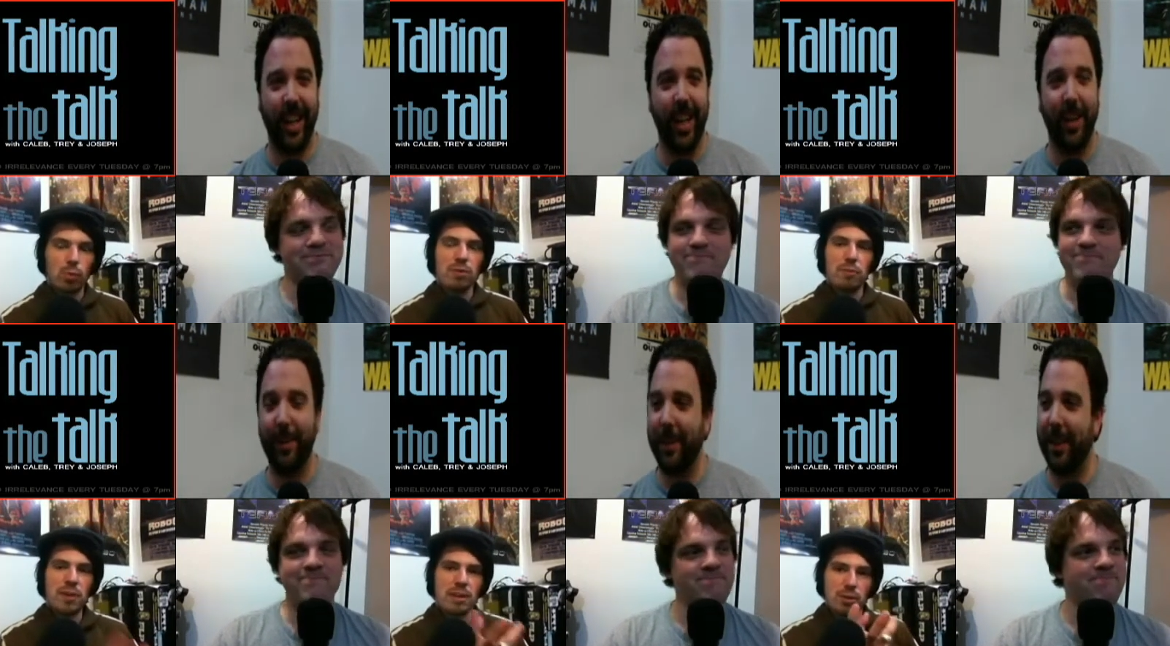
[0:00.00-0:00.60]
Speaker 1: we
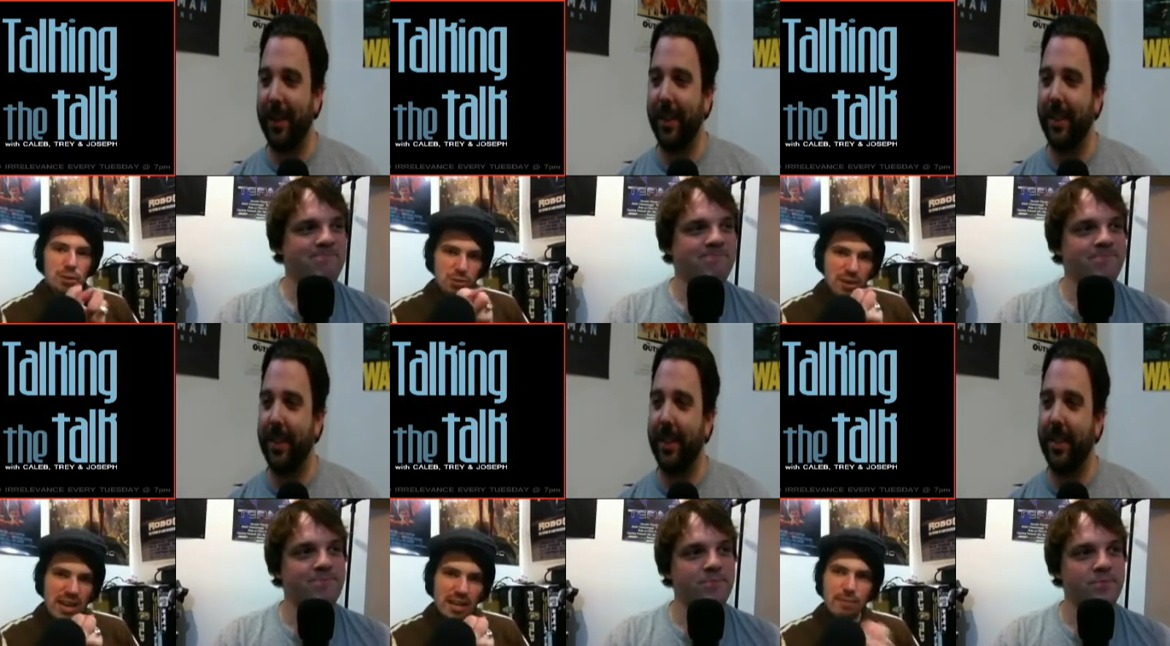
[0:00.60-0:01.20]
feed on your
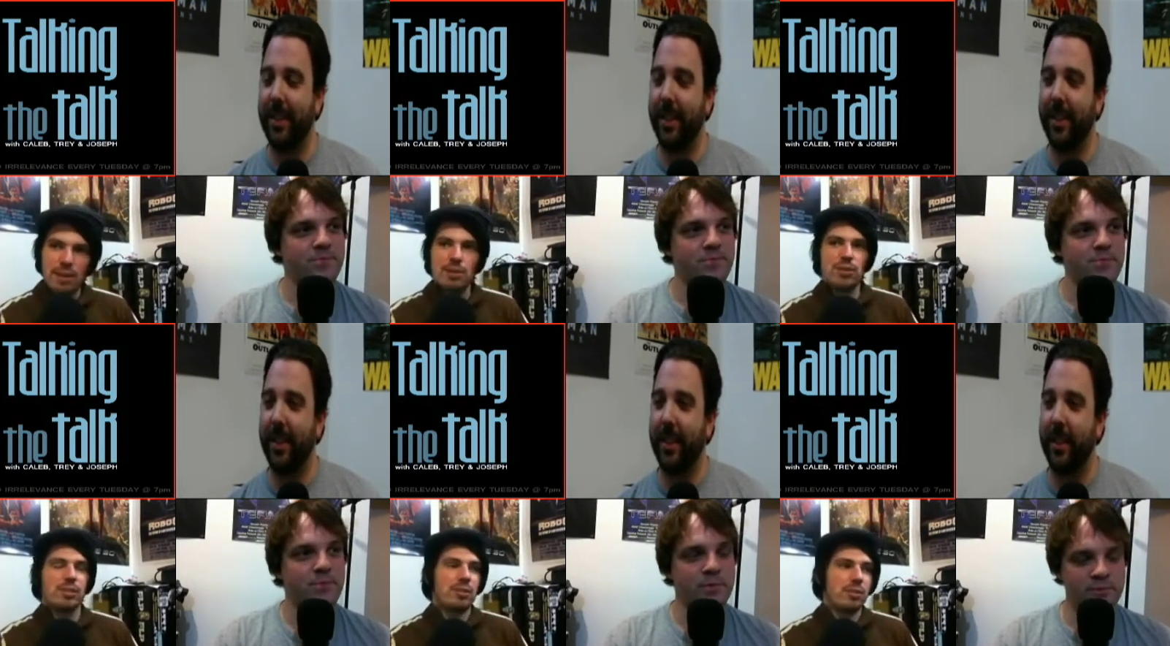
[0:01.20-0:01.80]
negative
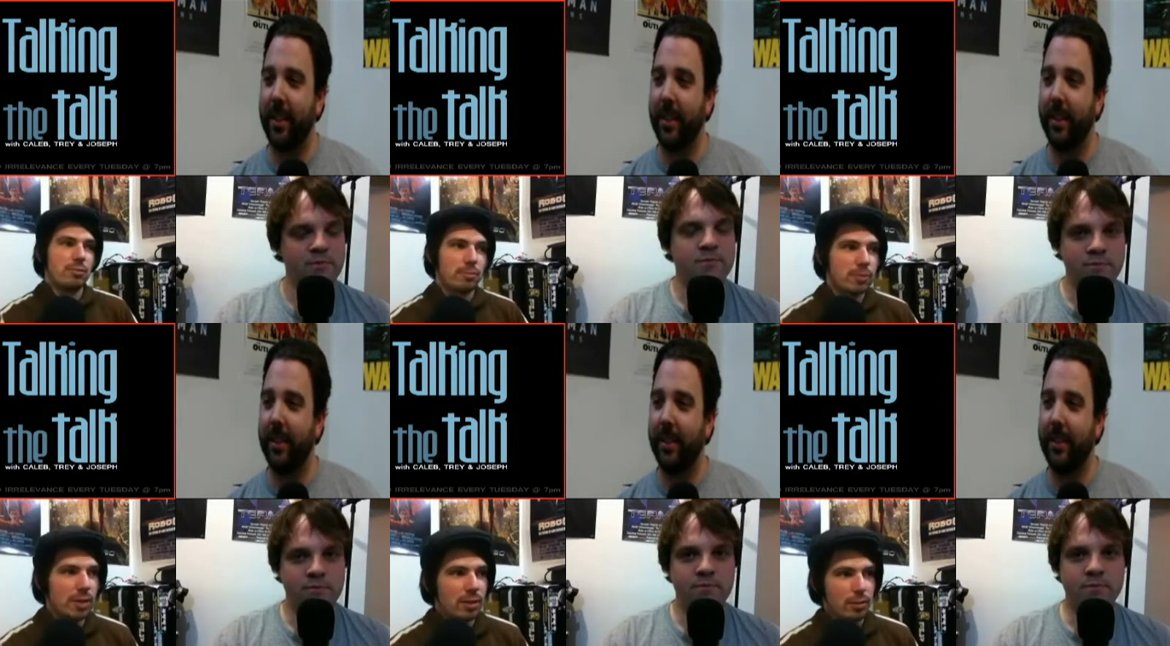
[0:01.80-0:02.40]
energies that you
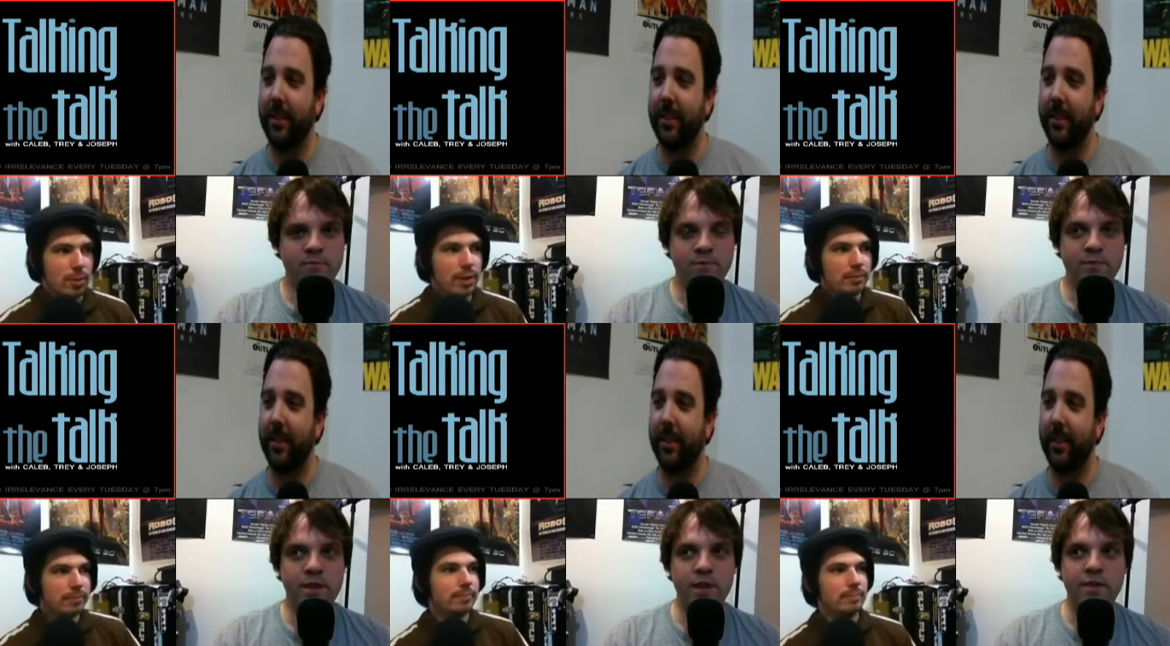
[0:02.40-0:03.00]
send our way.
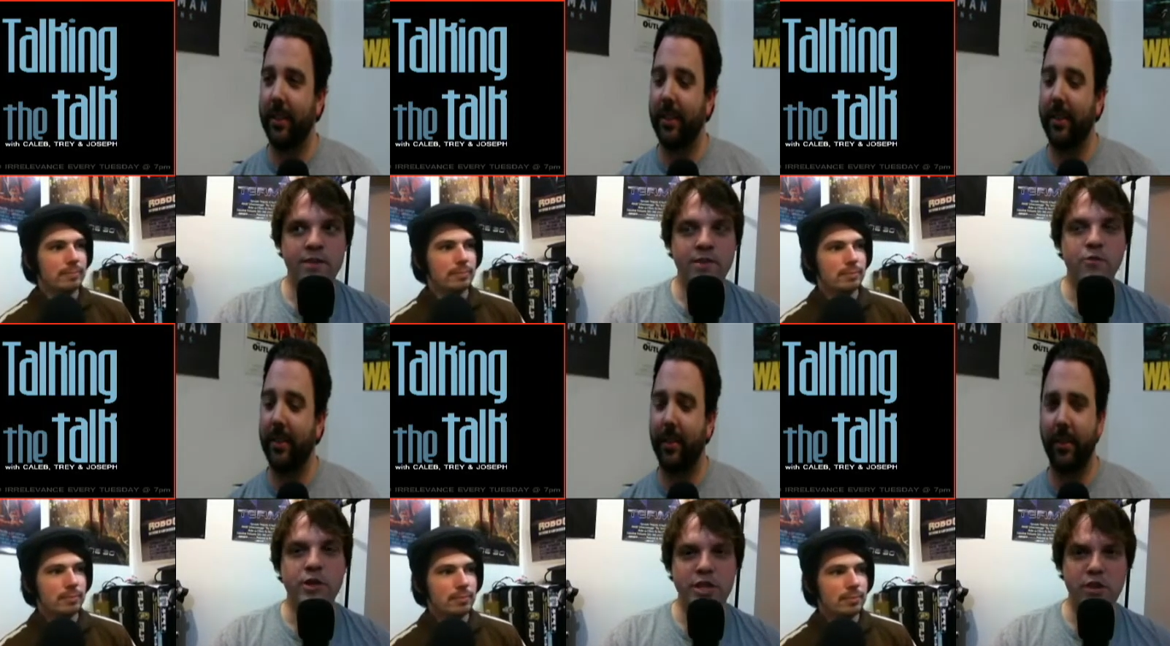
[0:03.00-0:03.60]
Yeah.
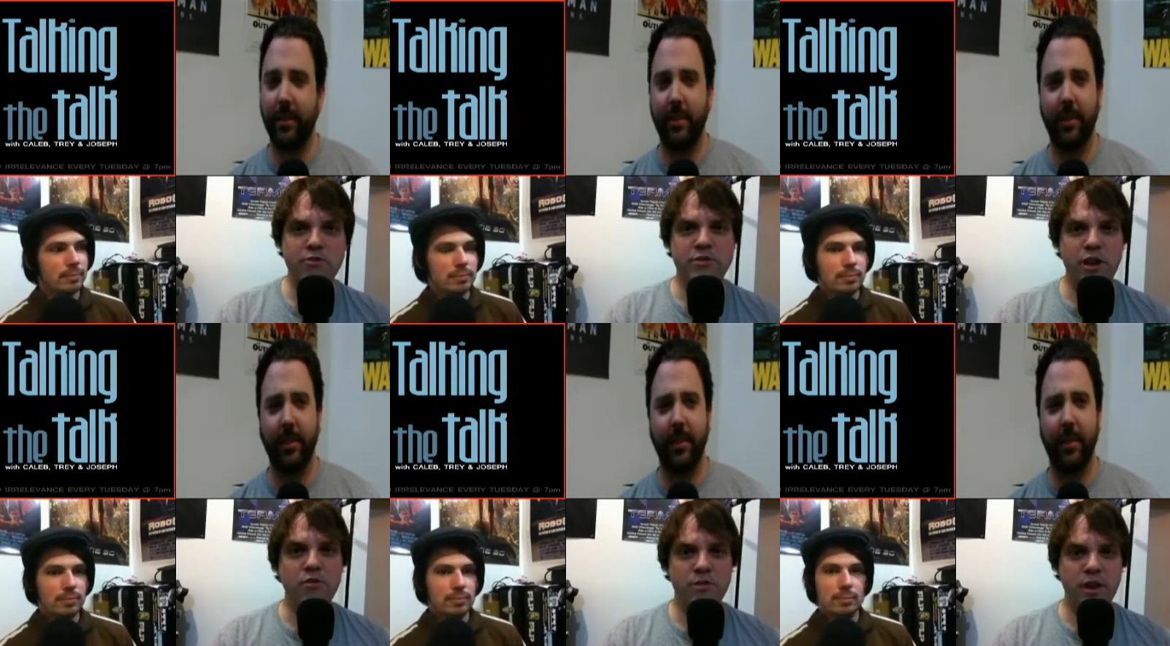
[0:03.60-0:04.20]
When you
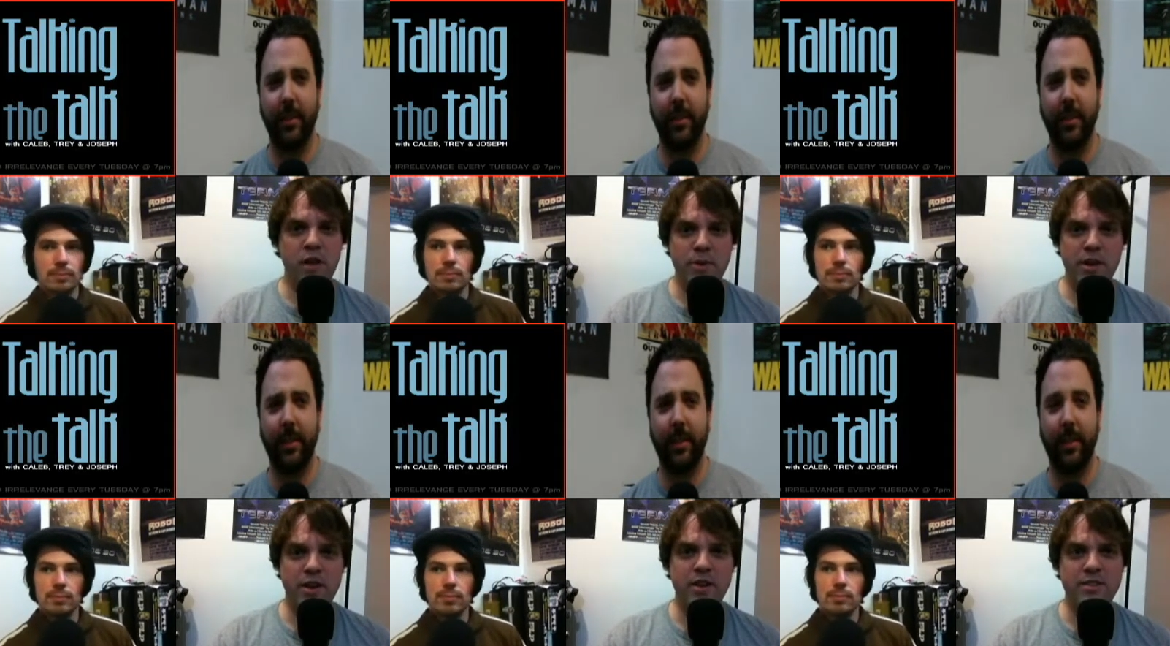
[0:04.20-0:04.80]
don't comment
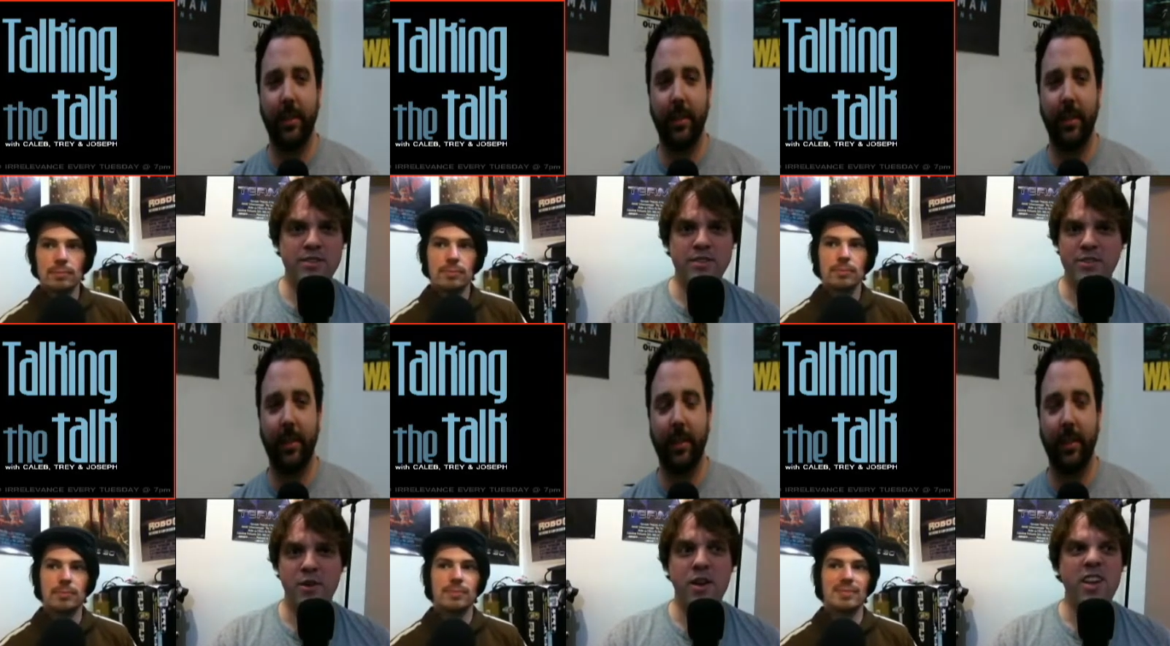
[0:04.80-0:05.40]
on us,
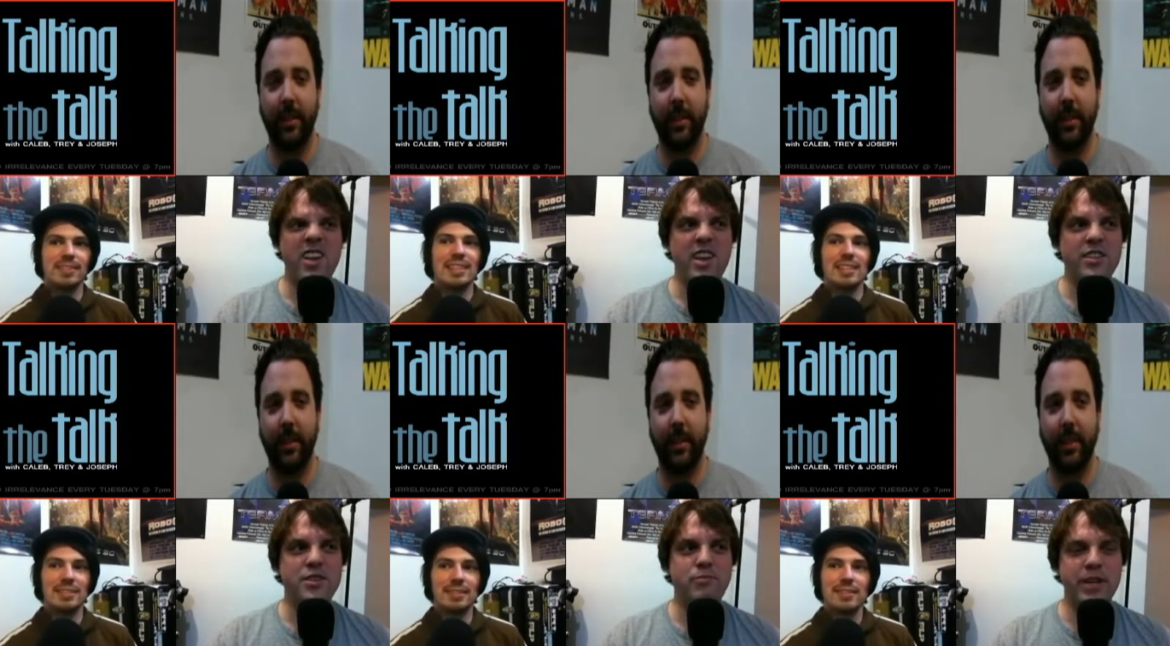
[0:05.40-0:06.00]
it
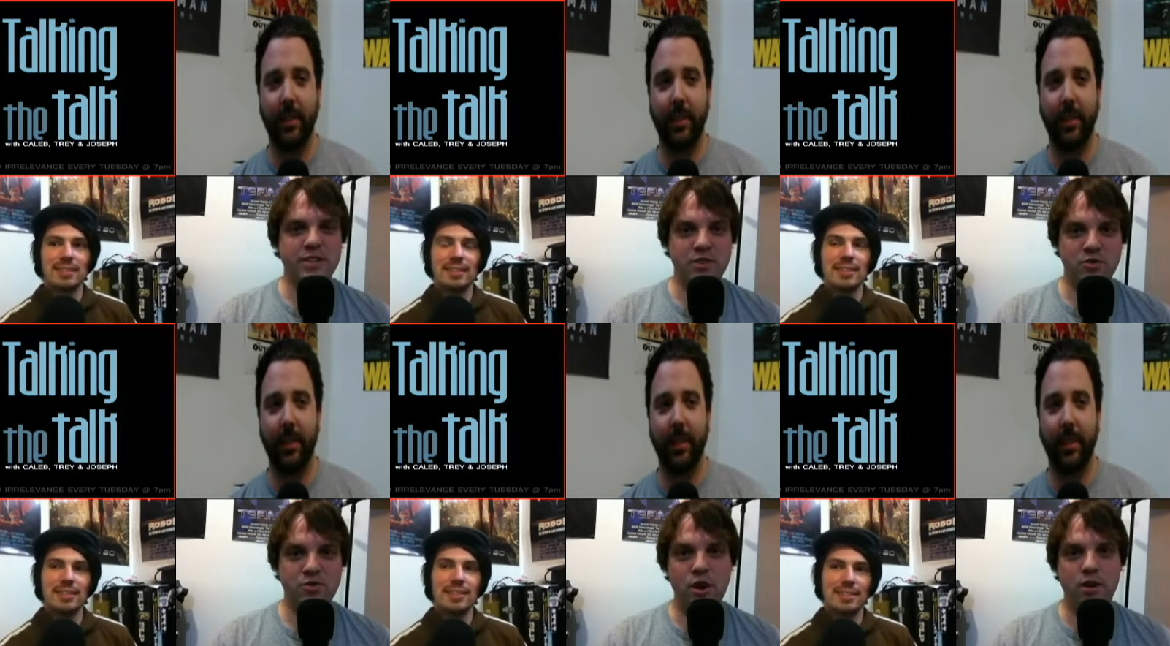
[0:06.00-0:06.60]
just makes us
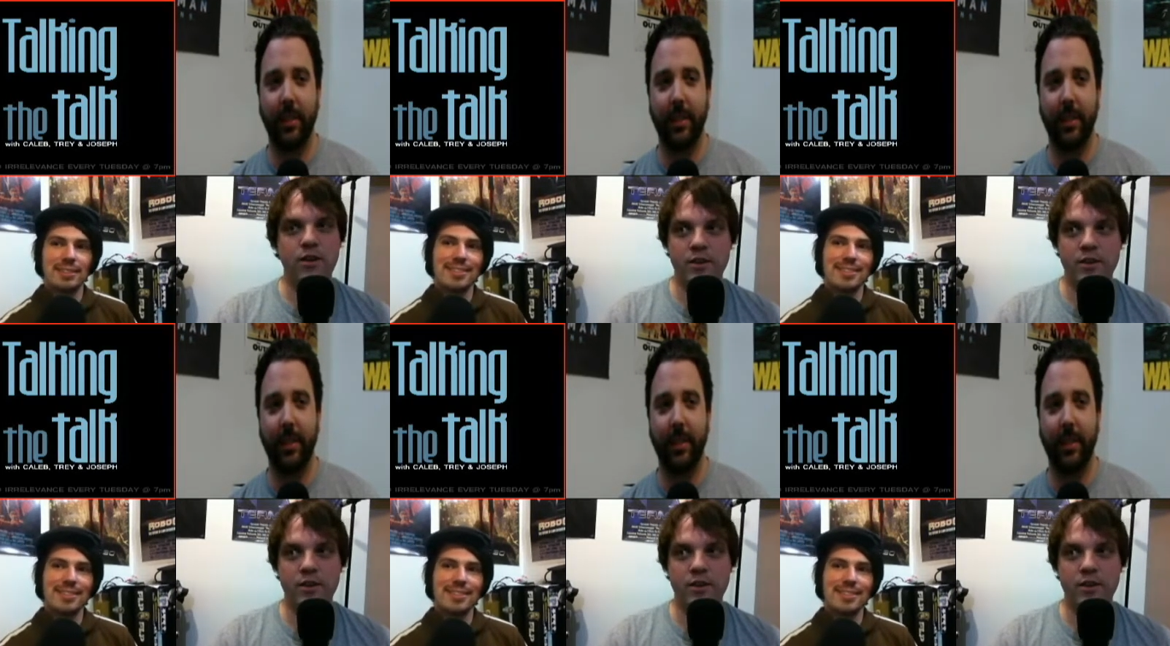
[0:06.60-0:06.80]
stronger.